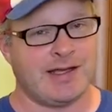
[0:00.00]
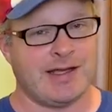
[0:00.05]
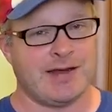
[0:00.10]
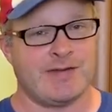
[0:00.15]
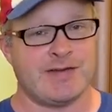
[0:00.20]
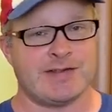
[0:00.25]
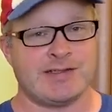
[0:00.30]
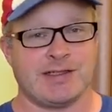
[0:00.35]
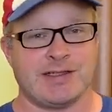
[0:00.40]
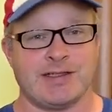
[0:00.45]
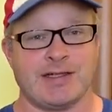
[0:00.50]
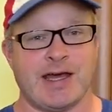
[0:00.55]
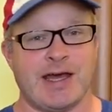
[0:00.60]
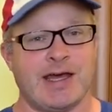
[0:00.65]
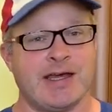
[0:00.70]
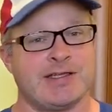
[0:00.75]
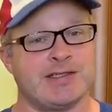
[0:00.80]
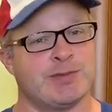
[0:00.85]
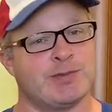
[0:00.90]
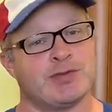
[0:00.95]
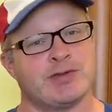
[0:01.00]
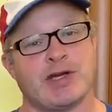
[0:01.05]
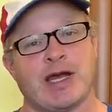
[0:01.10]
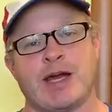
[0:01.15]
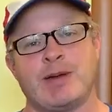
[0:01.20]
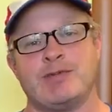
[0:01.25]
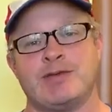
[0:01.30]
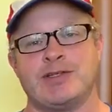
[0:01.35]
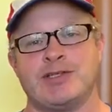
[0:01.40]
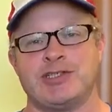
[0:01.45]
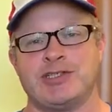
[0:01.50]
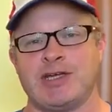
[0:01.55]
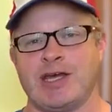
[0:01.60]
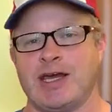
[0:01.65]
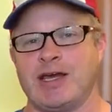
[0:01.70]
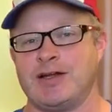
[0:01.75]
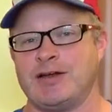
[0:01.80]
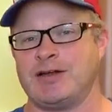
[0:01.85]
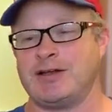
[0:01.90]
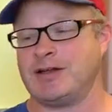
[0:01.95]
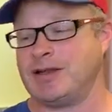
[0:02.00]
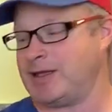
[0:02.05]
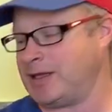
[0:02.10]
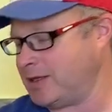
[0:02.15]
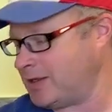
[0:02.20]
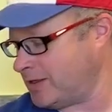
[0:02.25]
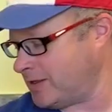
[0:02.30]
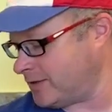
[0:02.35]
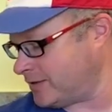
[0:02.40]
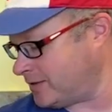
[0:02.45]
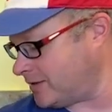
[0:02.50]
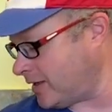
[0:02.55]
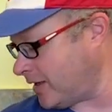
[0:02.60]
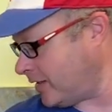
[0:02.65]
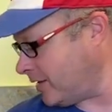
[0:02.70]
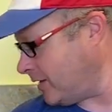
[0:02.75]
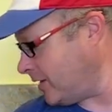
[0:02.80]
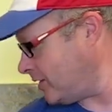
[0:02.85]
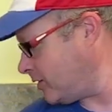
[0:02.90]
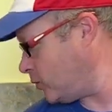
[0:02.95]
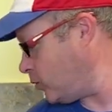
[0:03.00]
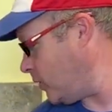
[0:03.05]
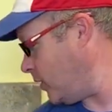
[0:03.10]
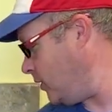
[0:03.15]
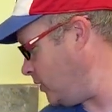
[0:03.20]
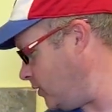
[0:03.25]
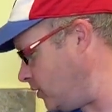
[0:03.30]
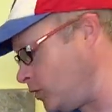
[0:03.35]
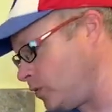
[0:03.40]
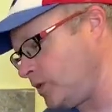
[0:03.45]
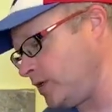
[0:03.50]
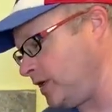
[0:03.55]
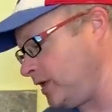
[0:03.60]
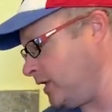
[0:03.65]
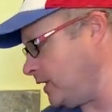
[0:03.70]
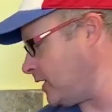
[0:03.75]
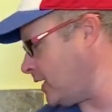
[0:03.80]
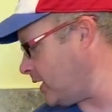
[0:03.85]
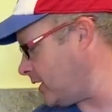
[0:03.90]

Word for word: give us a like, subscribe to the channel, tell us what you would eat